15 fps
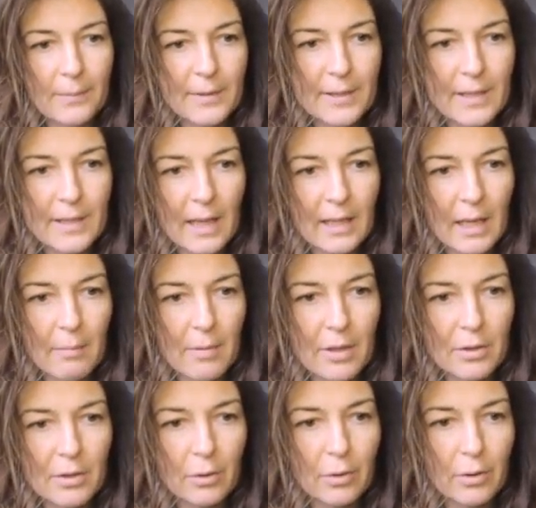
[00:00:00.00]
Set
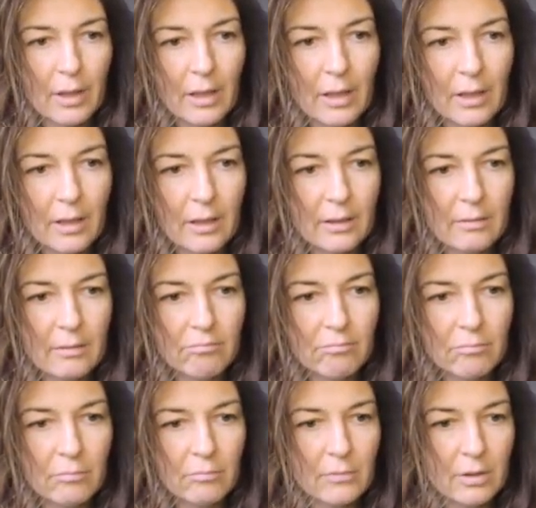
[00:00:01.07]
image order,
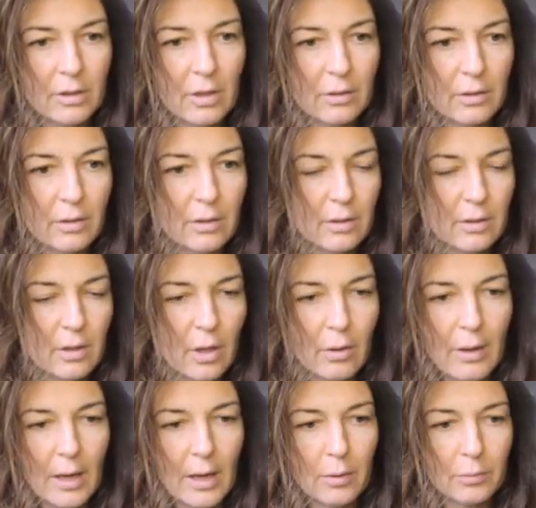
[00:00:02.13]
no,
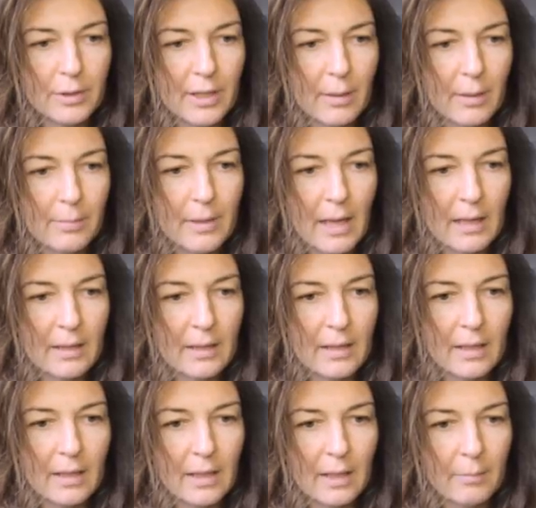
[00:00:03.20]
I will skip that.
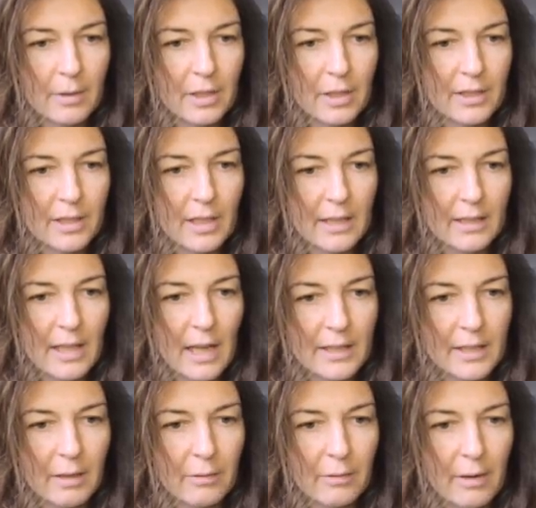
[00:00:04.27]
Delete images,
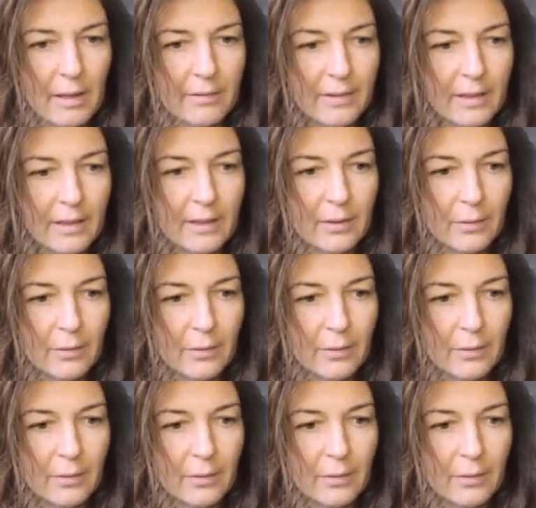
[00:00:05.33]
that's irrelevant.